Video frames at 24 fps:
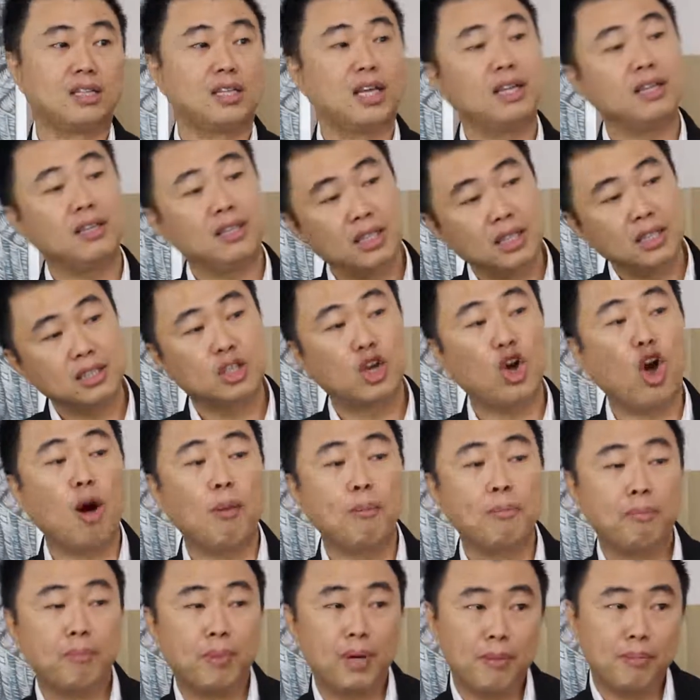Then this
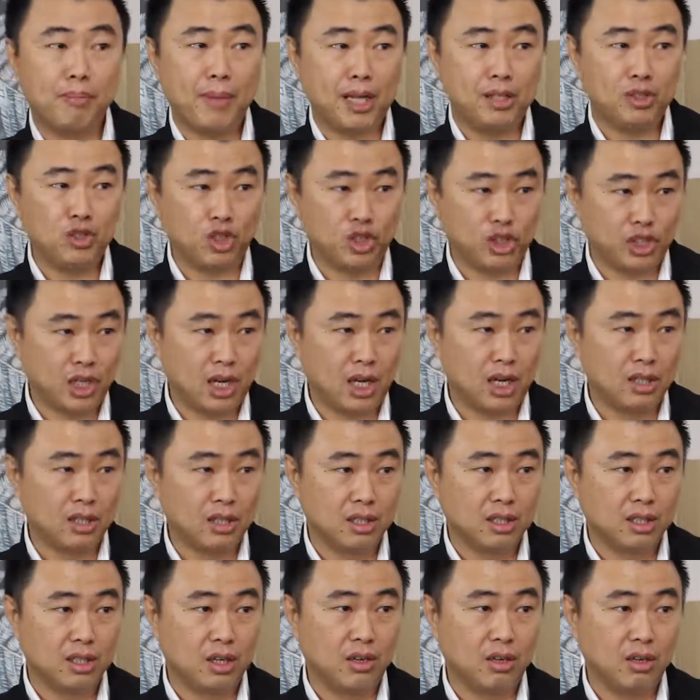complement your chart.
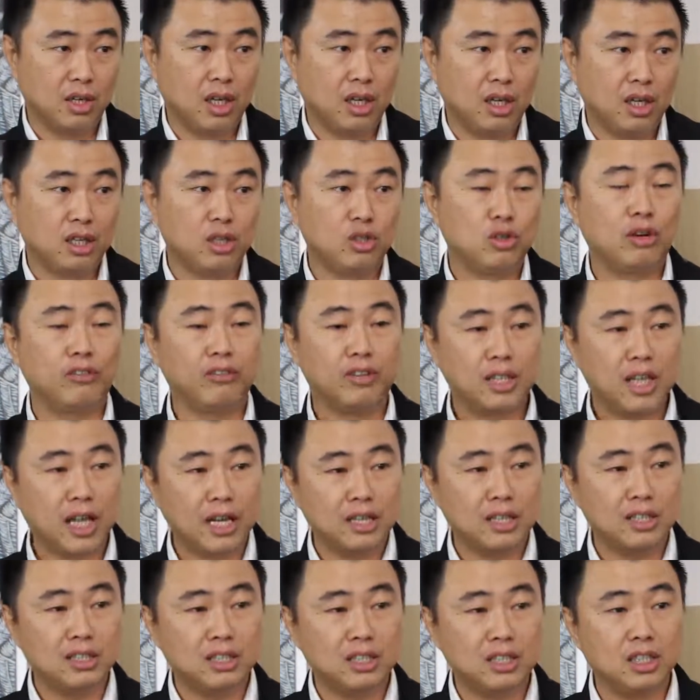Okay, you have a
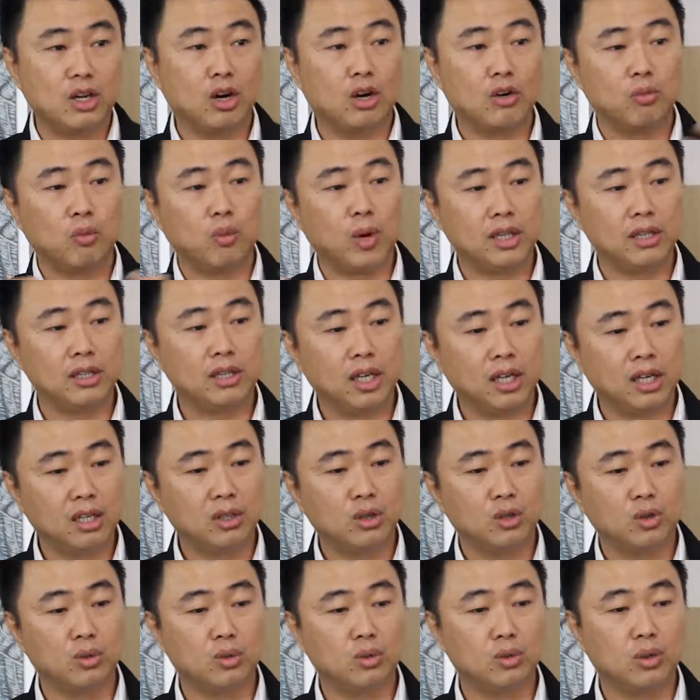tendency of
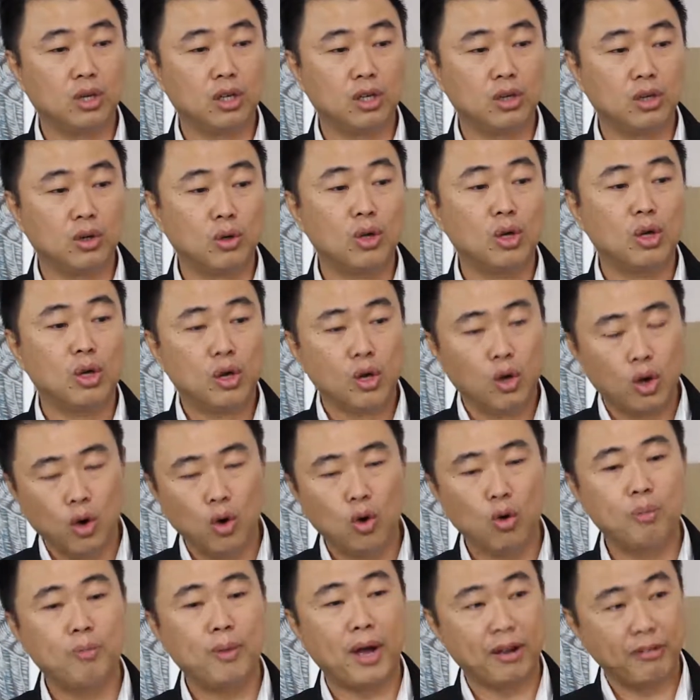wanting to
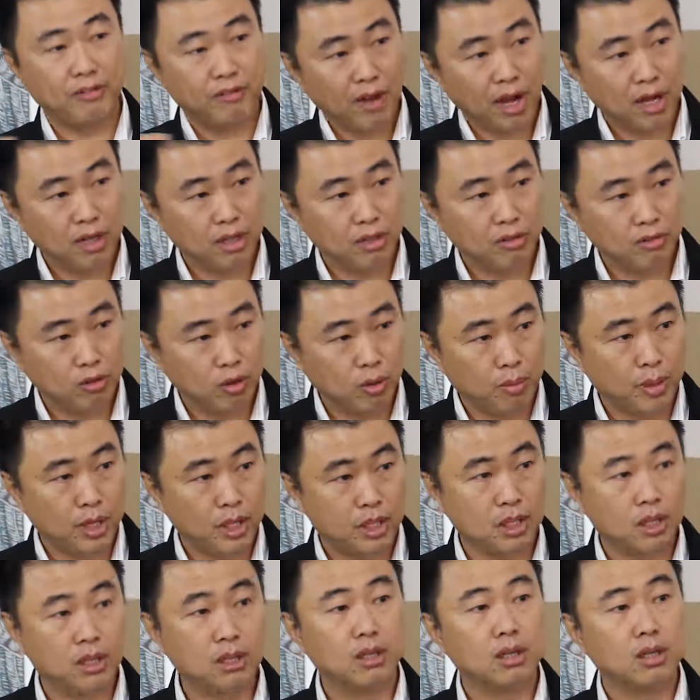hold back, find
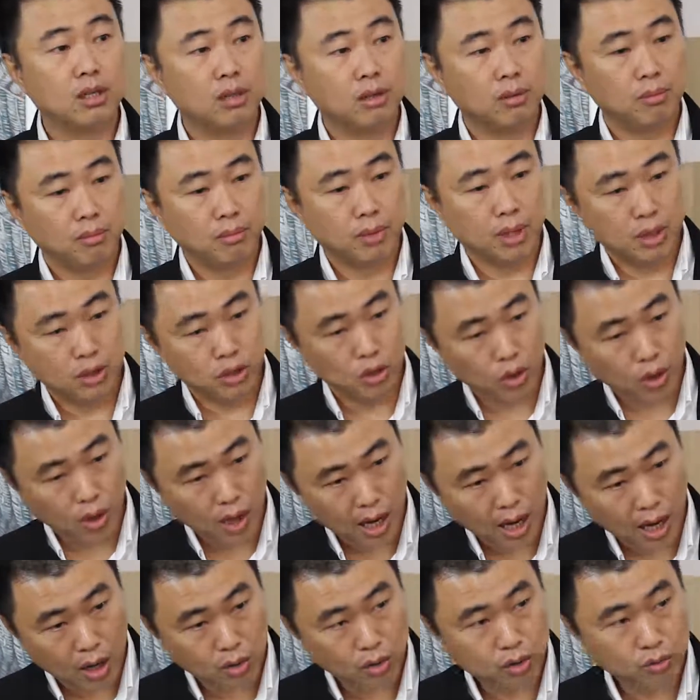information, but your
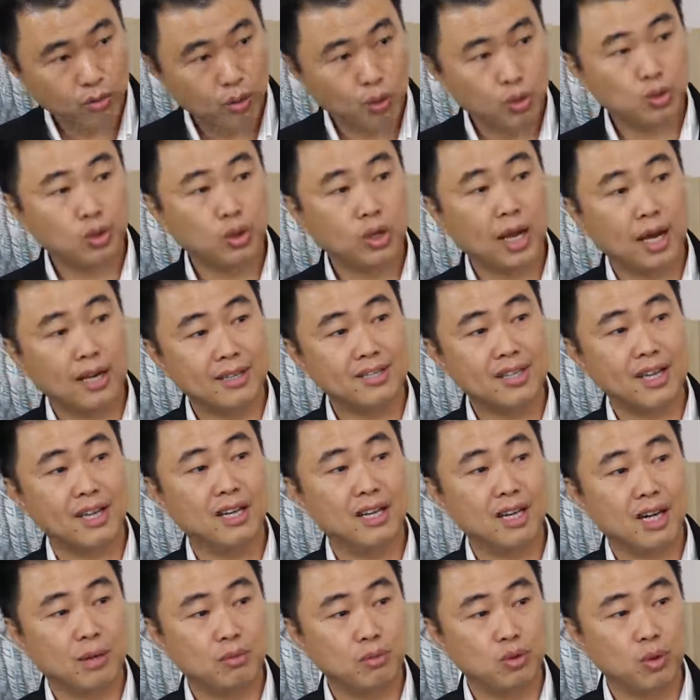house Feng Shui, I set
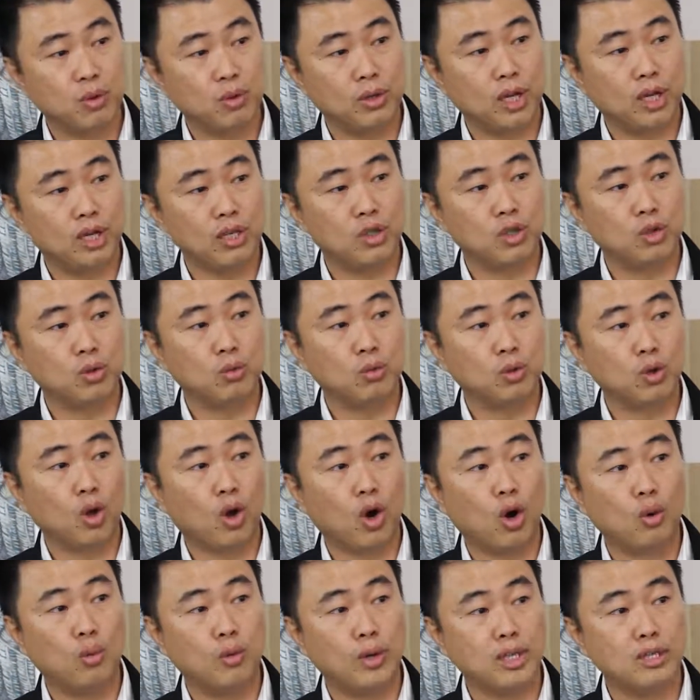it up so that you will
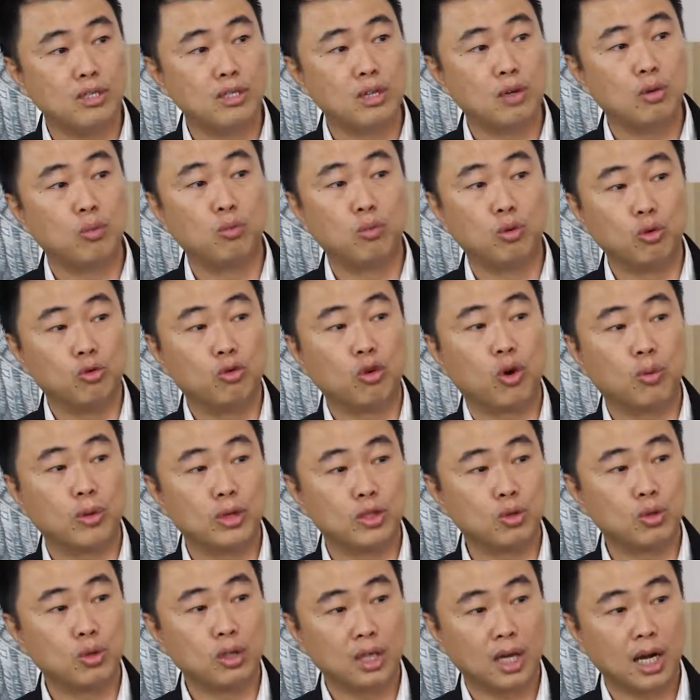always move
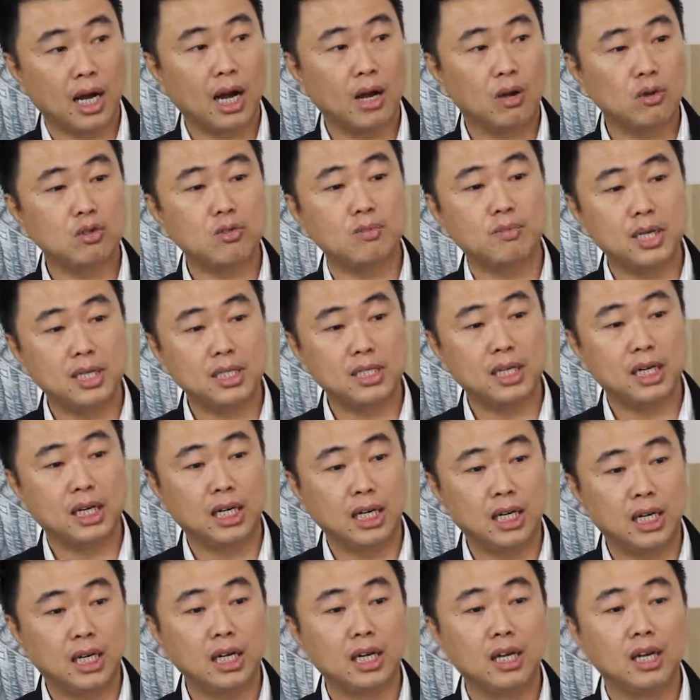forward. So the house
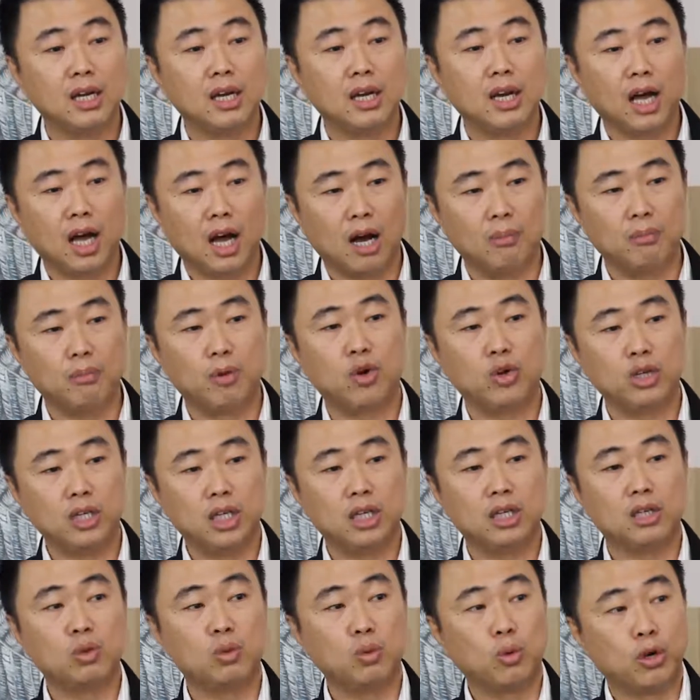basically are more
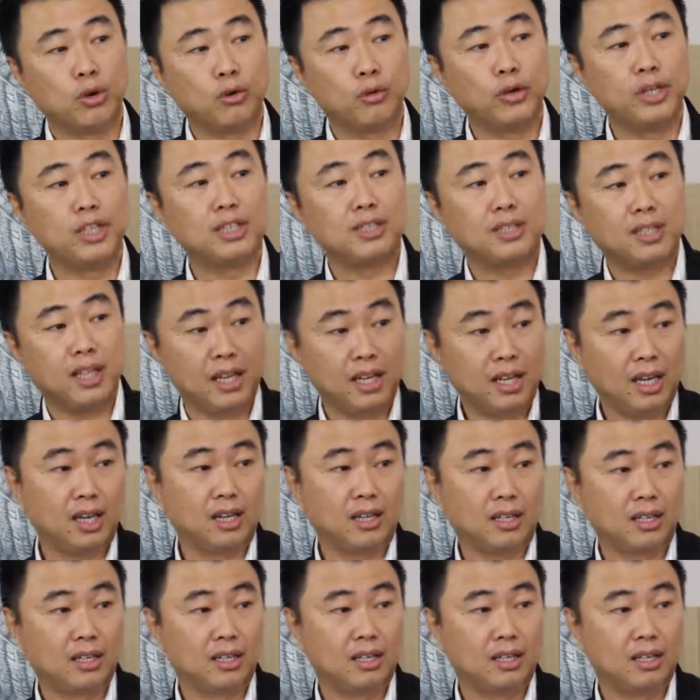geared toward risk taking.